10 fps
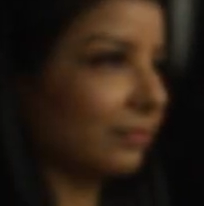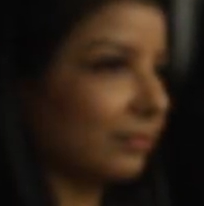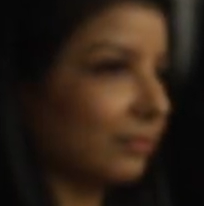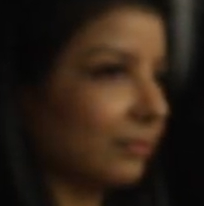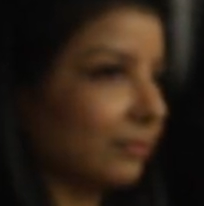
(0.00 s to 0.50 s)

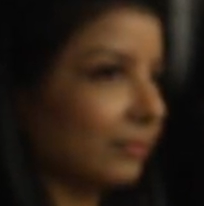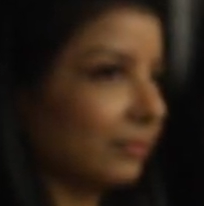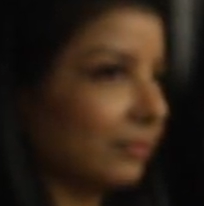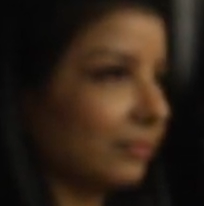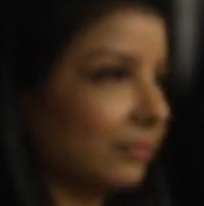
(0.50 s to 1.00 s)

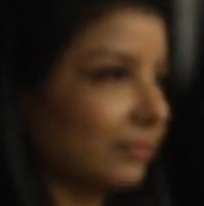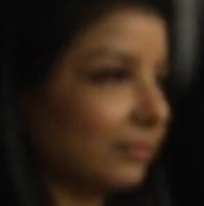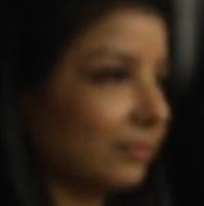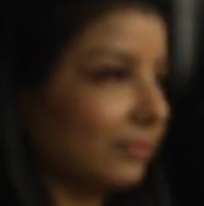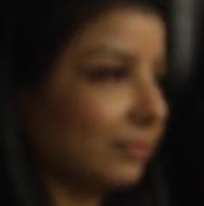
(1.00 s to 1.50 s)

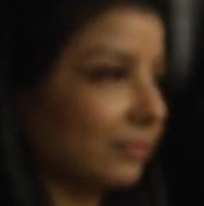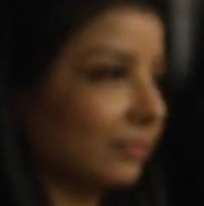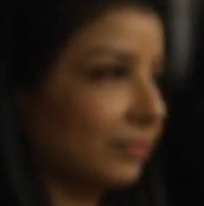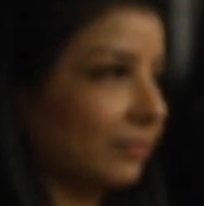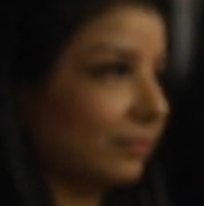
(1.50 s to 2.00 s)

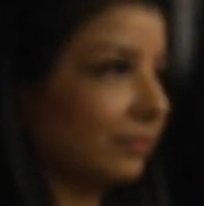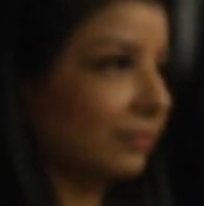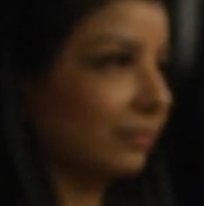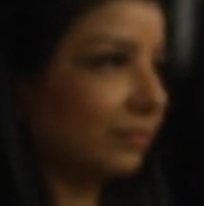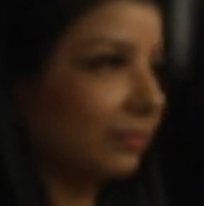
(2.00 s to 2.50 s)

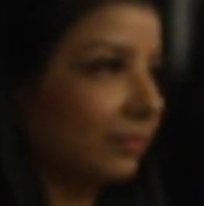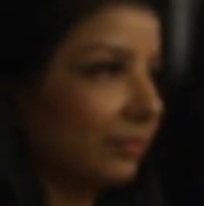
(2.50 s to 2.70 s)
This person isn't speaking.